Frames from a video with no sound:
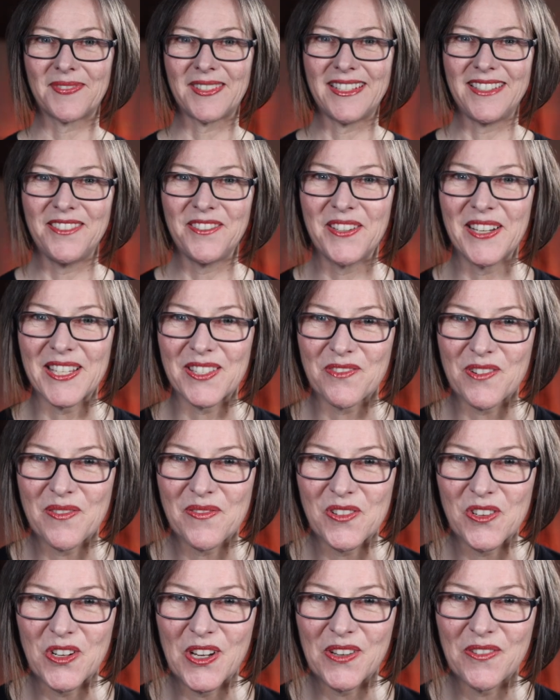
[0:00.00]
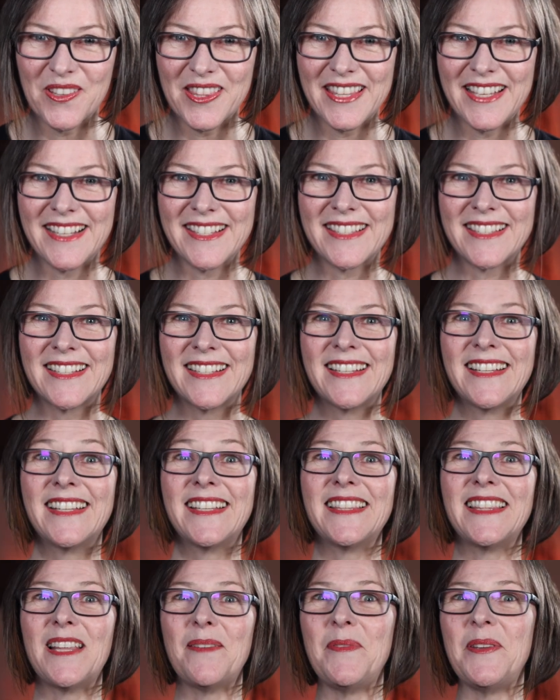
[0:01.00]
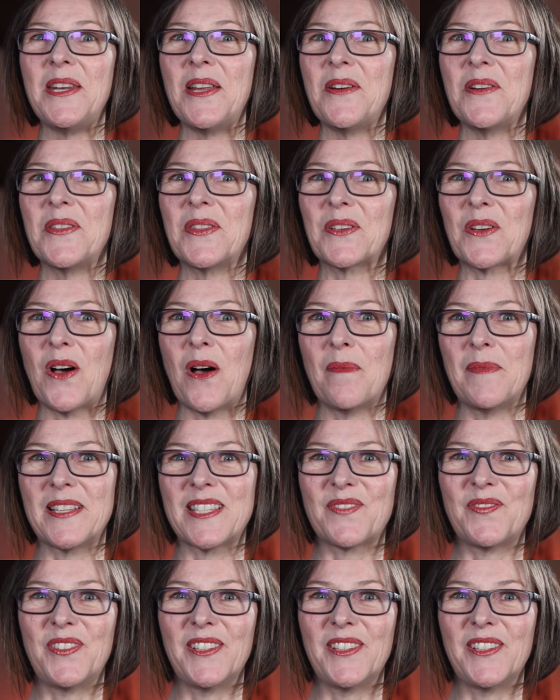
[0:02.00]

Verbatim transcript: Can you guess where I'm going with this? Let me know in the comments